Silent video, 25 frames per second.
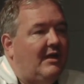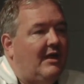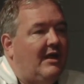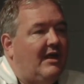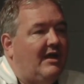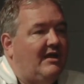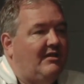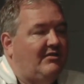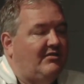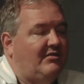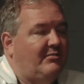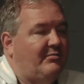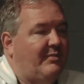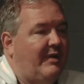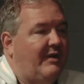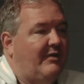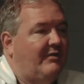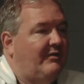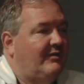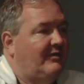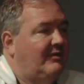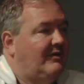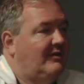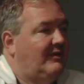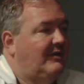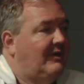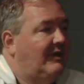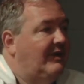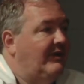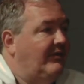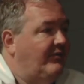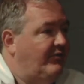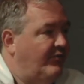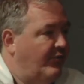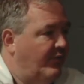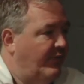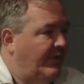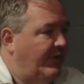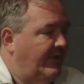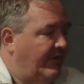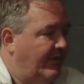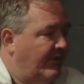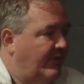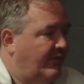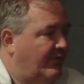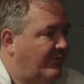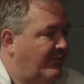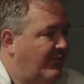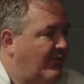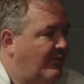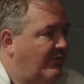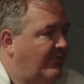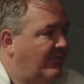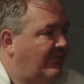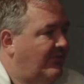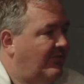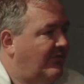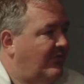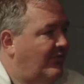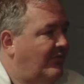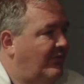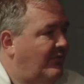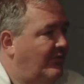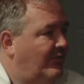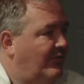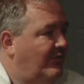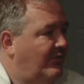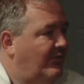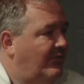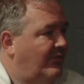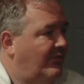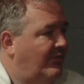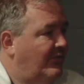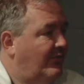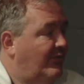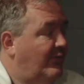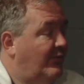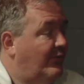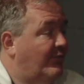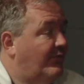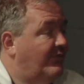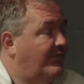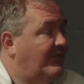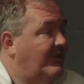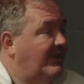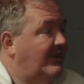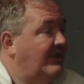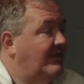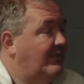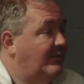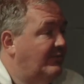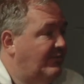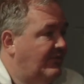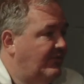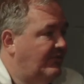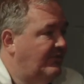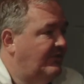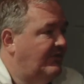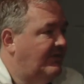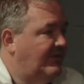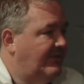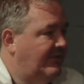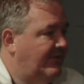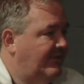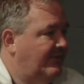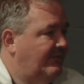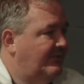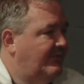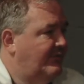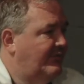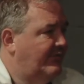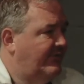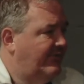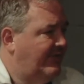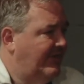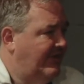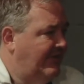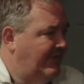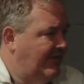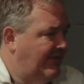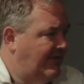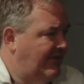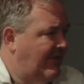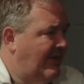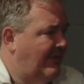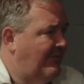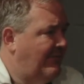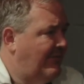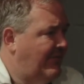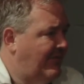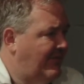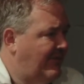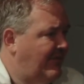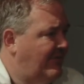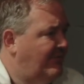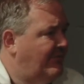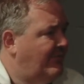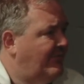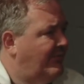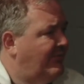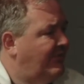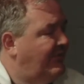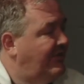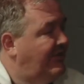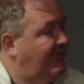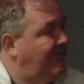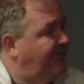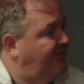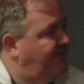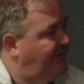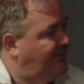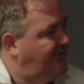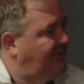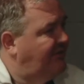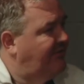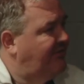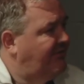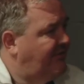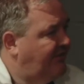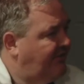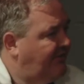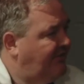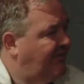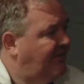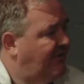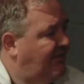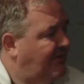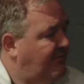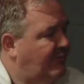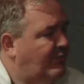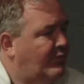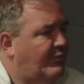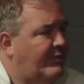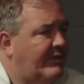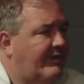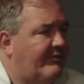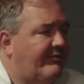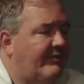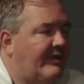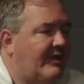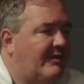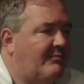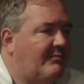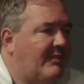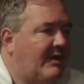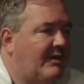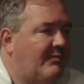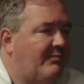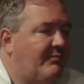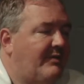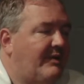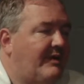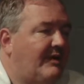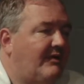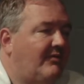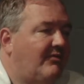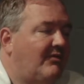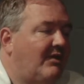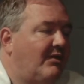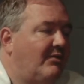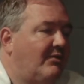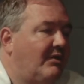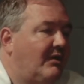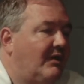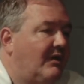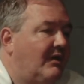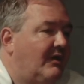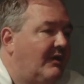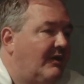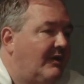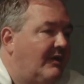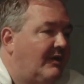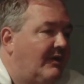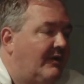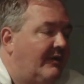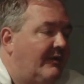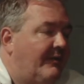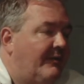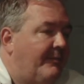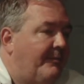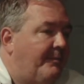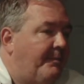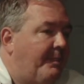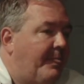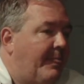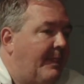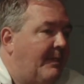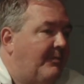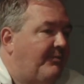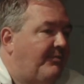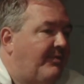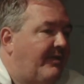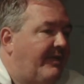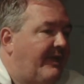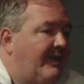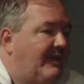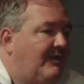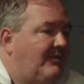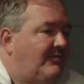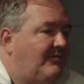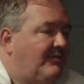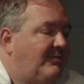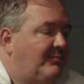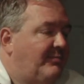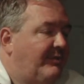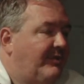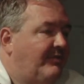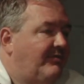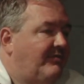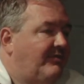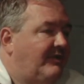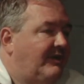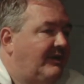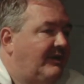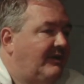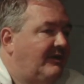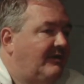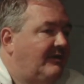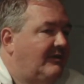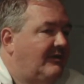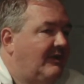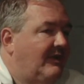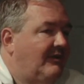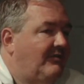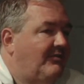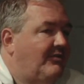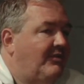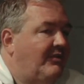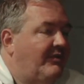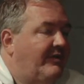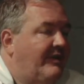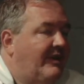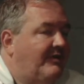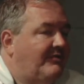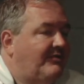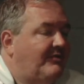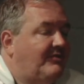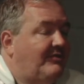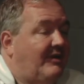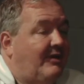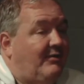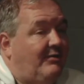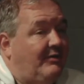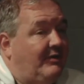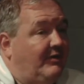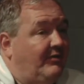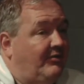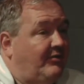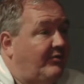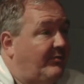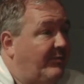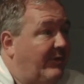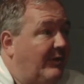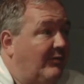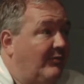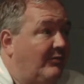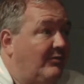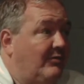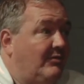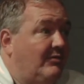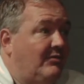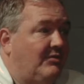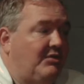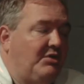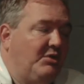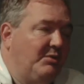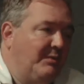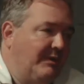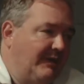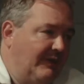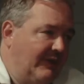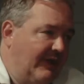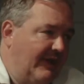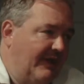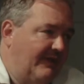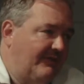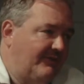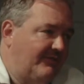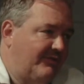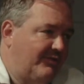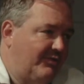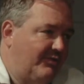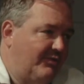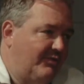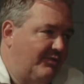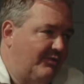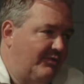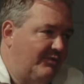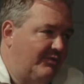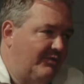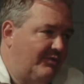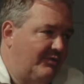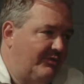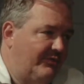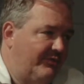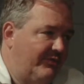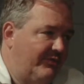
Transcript: it's about enjoying those moments or seeing the beauty in them, or seeing the depth in them, or seeing the significance in them, or whatever that might be. So then it's simplicity. It's not necessarily just about doing less, or